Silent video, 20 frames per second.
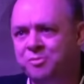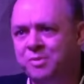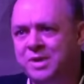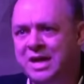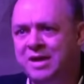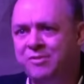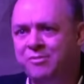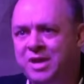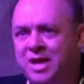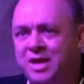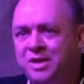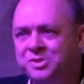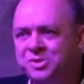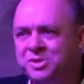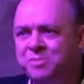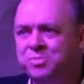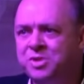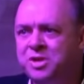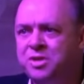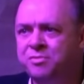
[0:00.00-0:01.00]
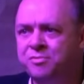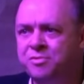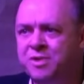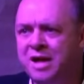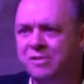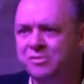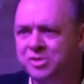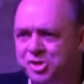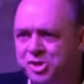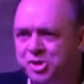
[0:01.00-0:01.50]
for reality simply through
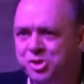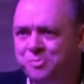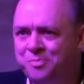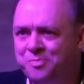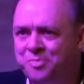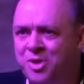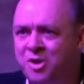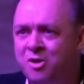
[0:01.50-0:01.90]
knowledge.